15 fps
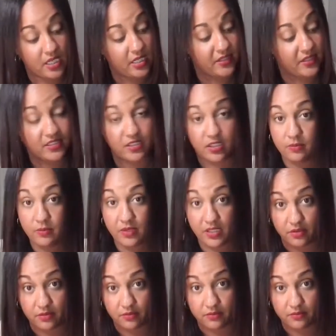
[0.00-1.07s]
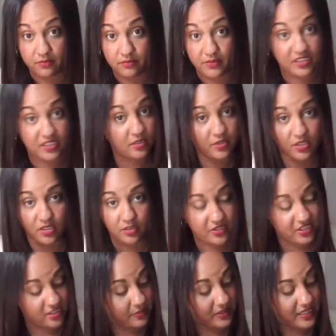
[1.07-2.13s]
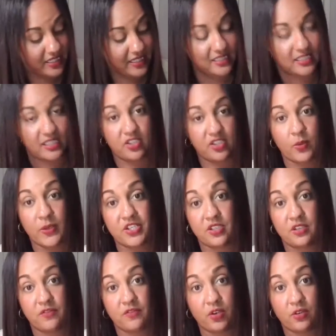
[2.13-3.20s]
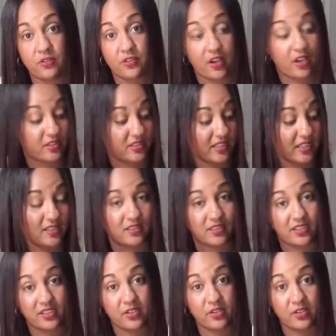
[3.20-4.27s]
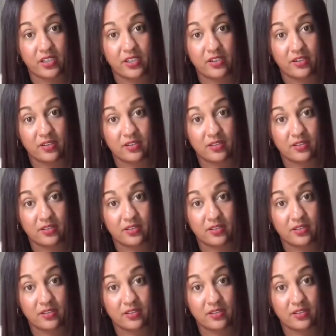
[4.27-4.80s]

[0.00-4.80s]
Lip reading: This could be you. This could just be a continuation of your thought. Technically, you're here.